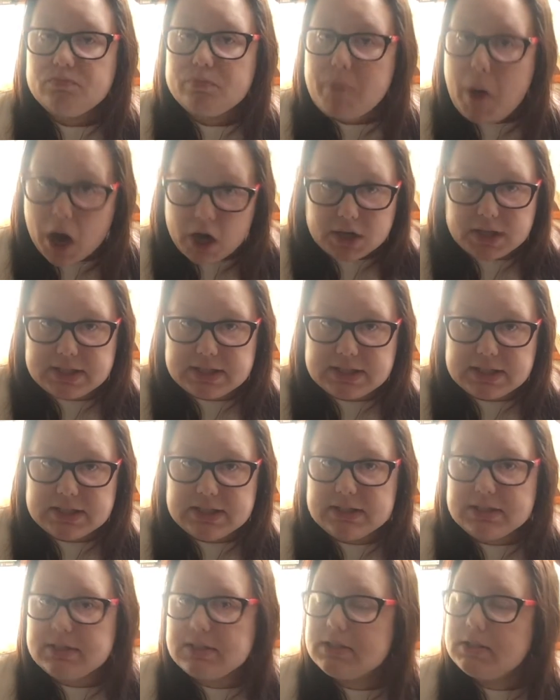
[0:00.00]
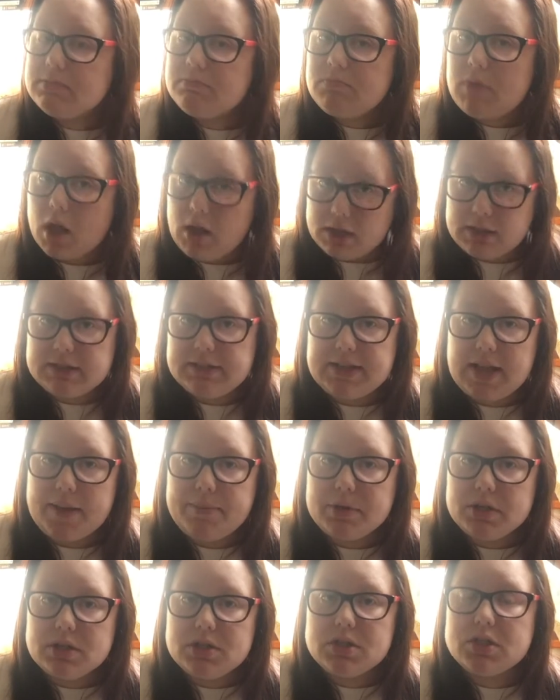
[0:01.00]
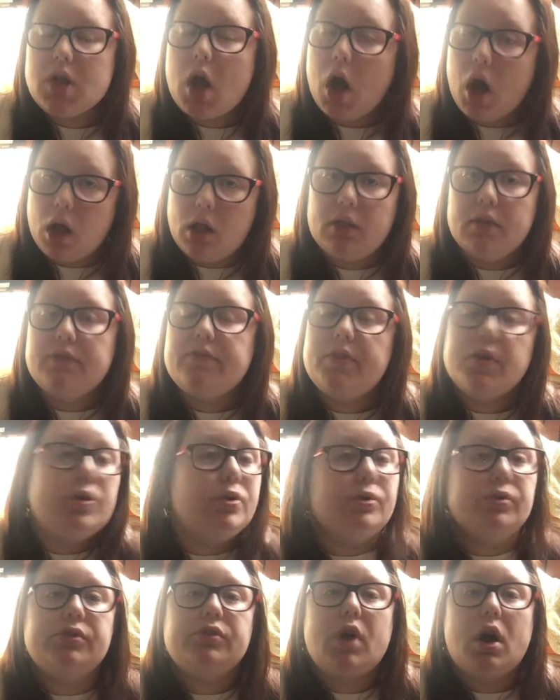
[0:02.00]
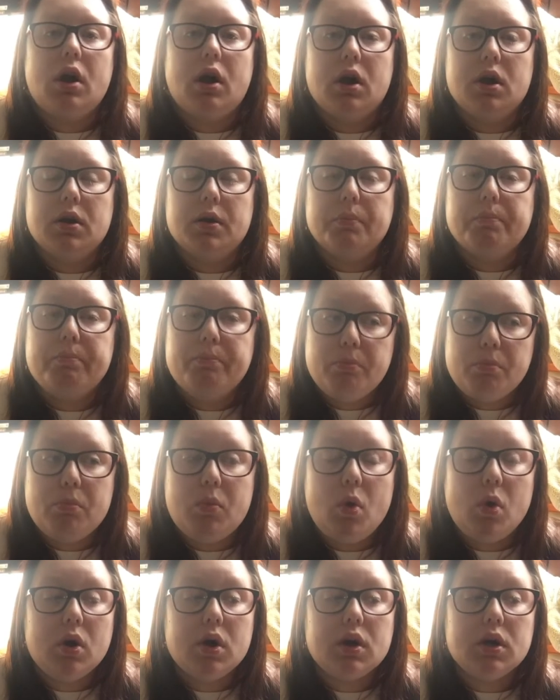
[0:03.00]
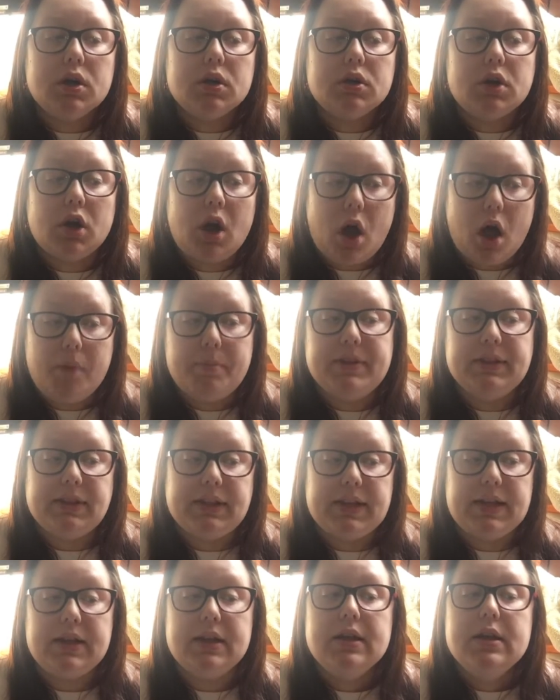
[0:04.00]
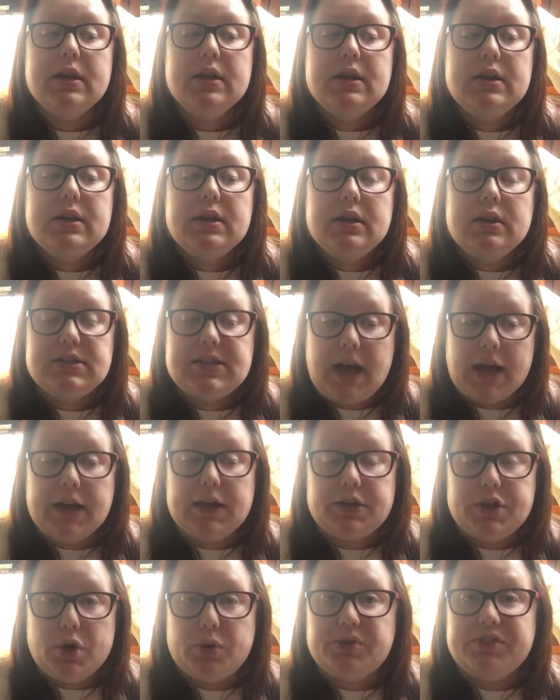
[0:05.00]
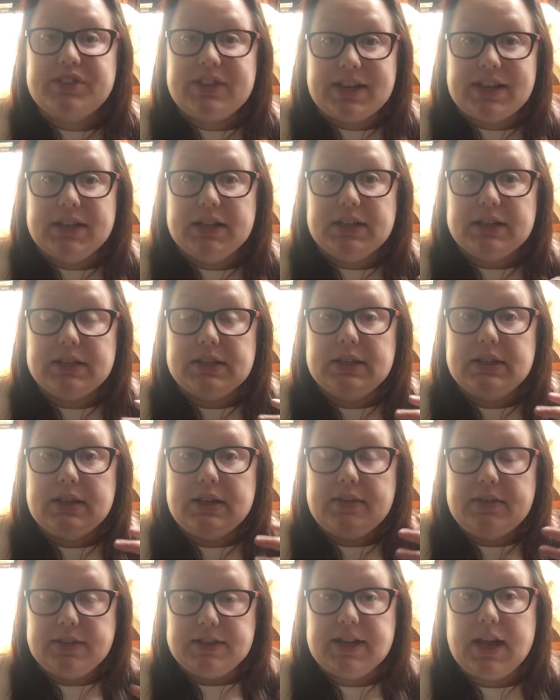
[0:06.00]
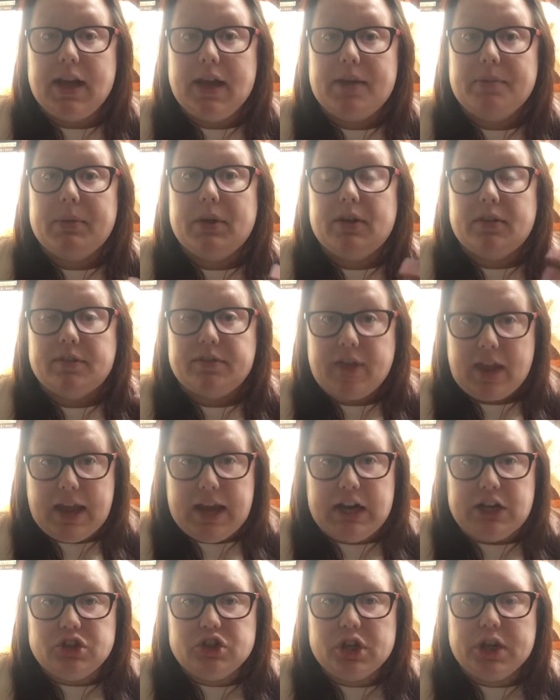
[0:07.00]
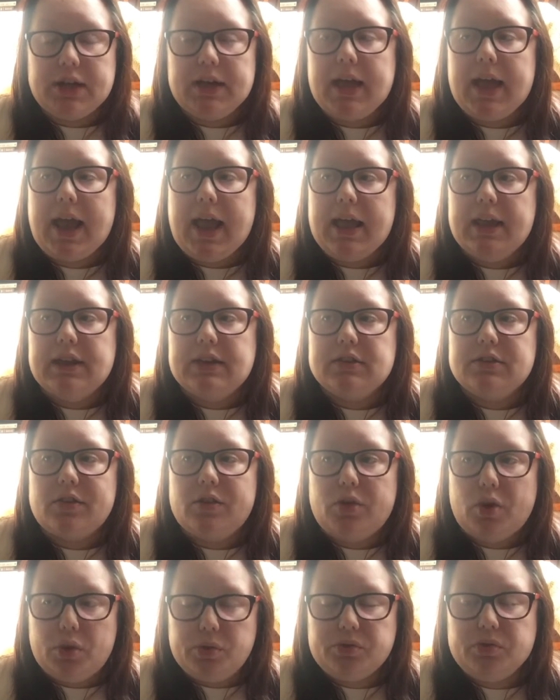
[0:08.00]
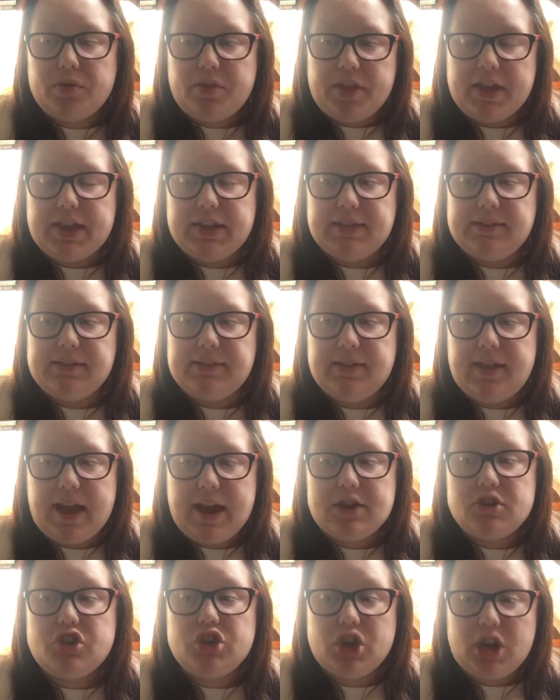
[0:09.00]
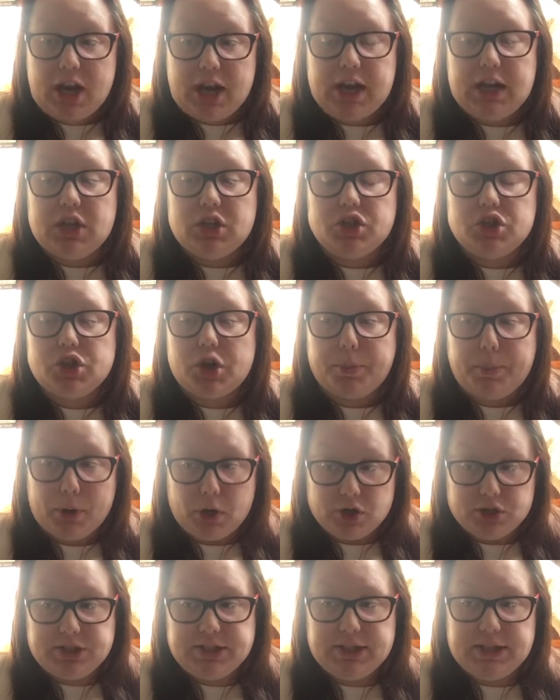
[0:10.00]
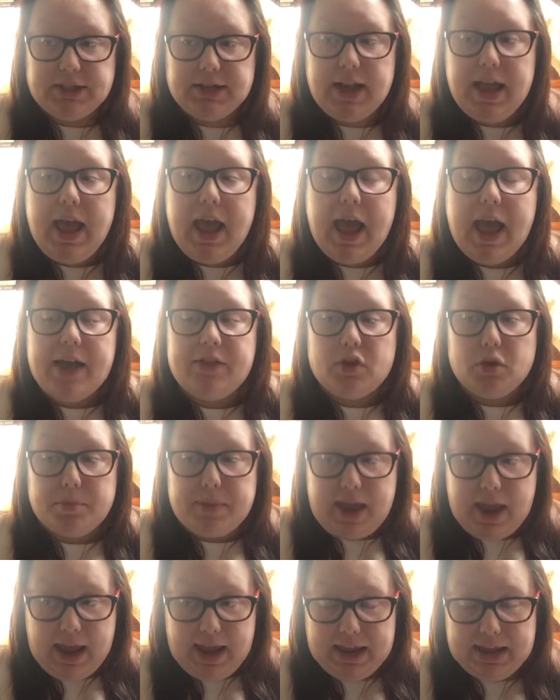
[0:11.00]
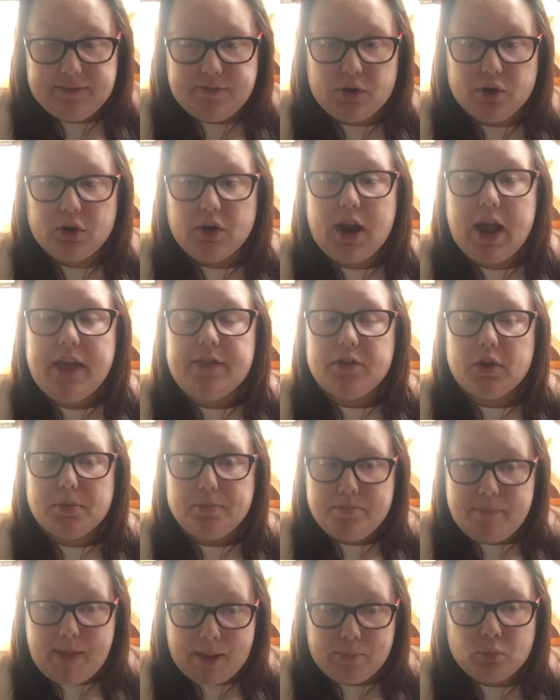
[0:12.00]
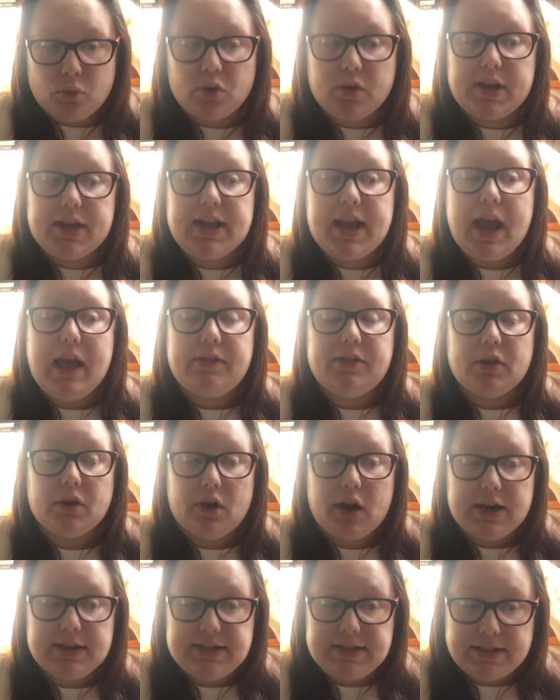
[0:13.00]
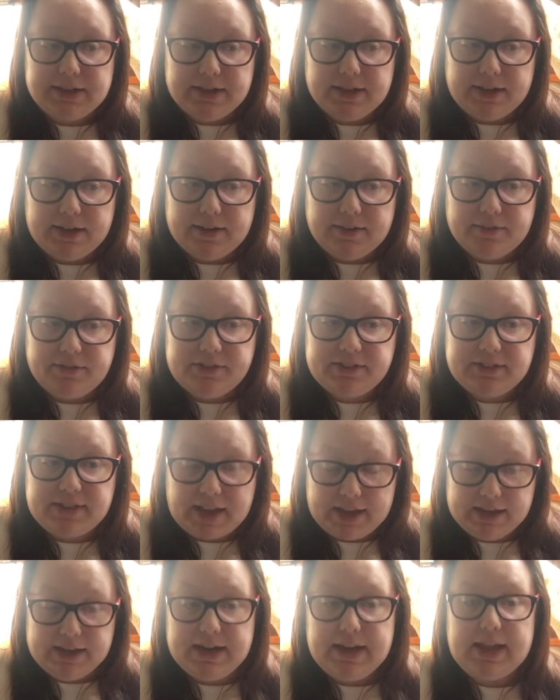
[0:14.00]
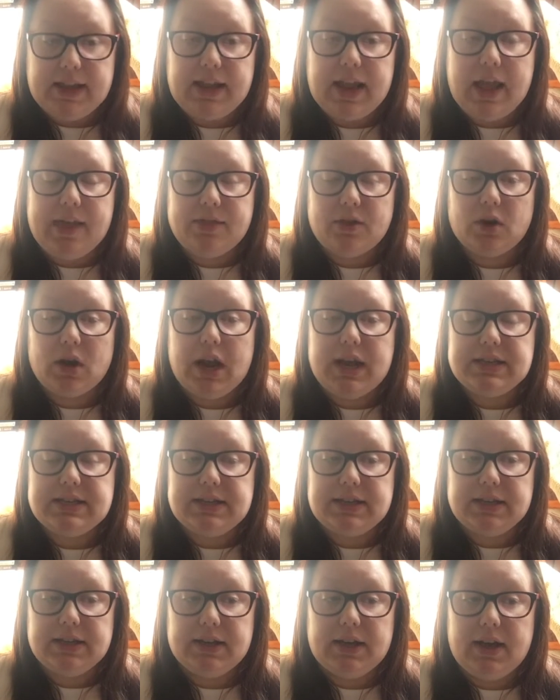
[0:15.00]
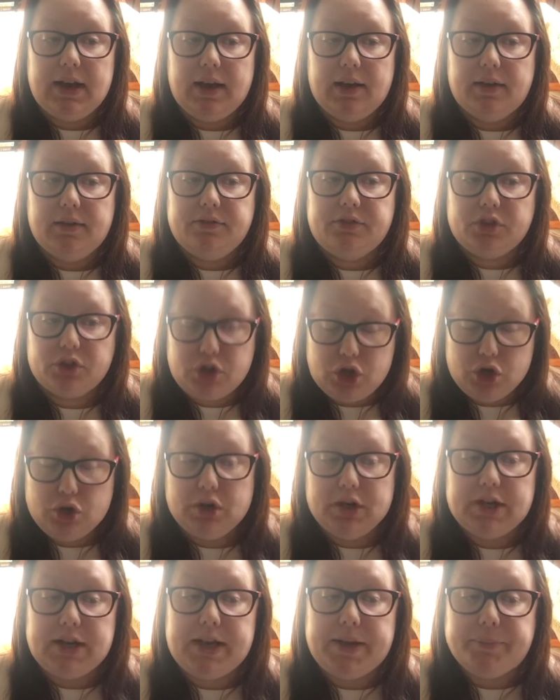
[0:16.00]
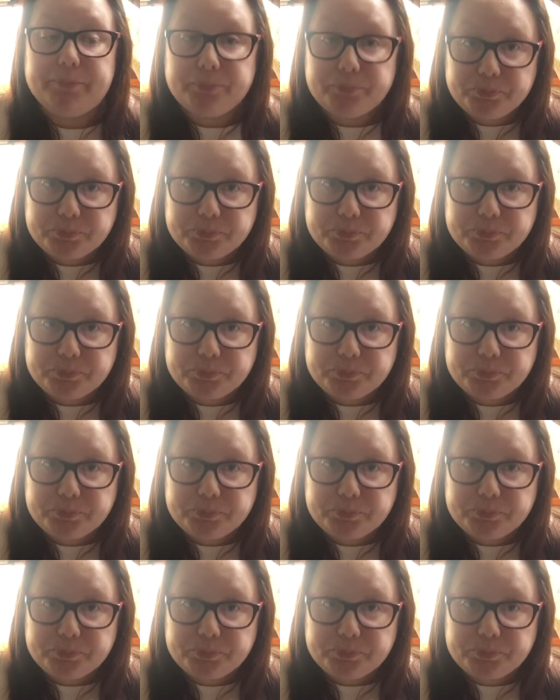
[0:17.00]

Parkinson's, Alzheimer's, all of those are more commonly diagnosed in the time of aging. And those are things that change a person and their behavior and their memory and their idea of sanity and their idea of security.